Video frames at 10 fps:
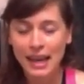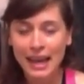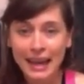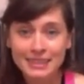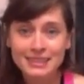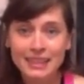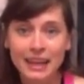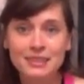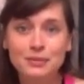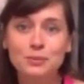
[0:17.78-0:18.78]

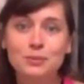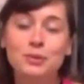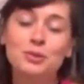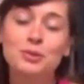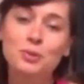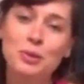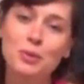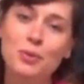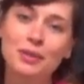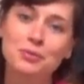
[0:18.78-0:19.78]
Handstand used to be
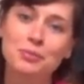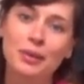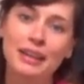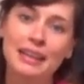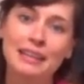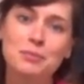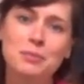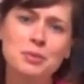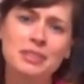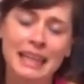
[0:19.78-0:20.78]
one of my
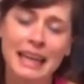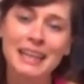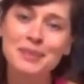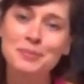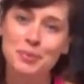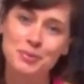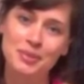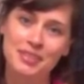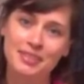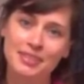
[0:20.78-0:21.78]
most hated
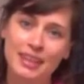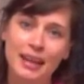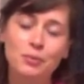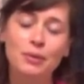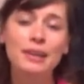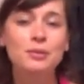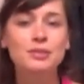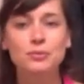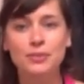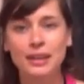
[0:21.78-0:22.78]
poses. I really was
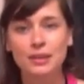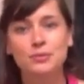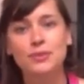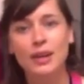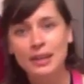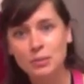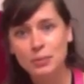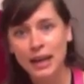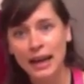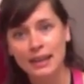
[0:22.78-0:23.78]
afraid of falling on my
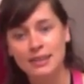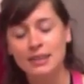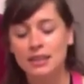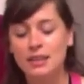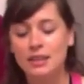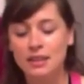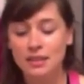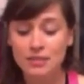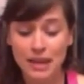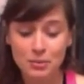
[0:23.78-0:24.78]
head.
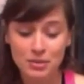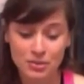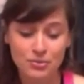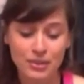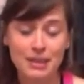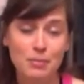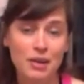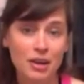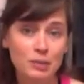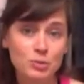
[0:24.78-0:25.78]
I was afraid that my
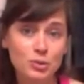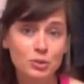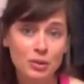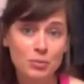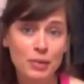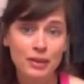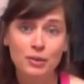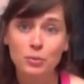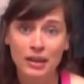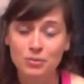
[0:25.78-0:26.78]
arms couldn't bear
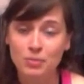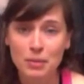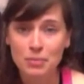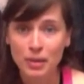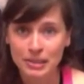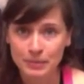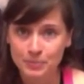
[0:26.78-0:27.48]
the weight of my body.